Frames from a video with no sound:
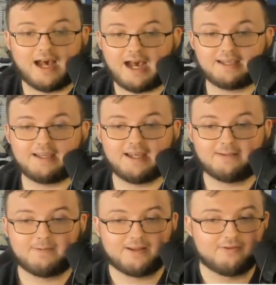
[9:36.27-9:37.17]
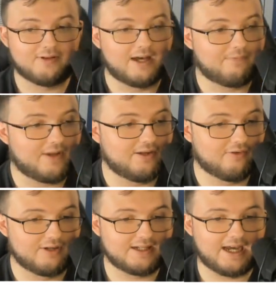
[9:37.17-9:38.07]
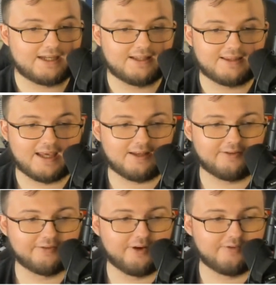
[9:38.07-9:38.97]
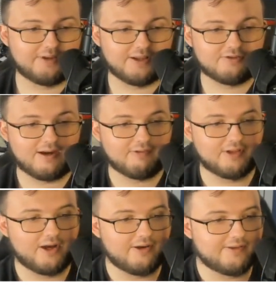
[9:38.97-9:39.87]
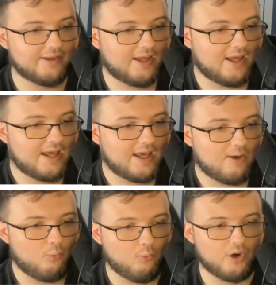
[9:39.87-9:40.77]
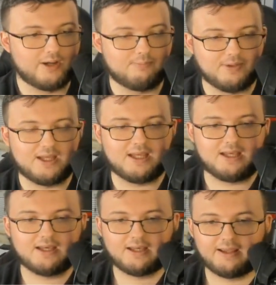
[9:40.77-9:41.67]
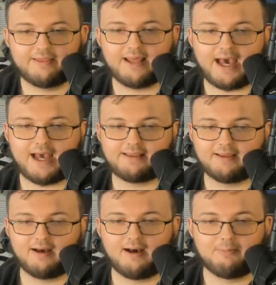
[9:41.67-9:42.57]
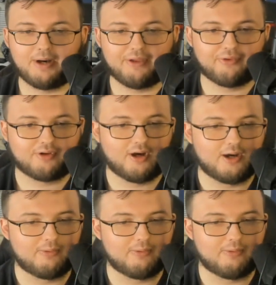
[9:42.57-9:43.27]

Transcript: I can't express it enough. And the only guy I can say close to the Trevor Lawrence would be that um, other car.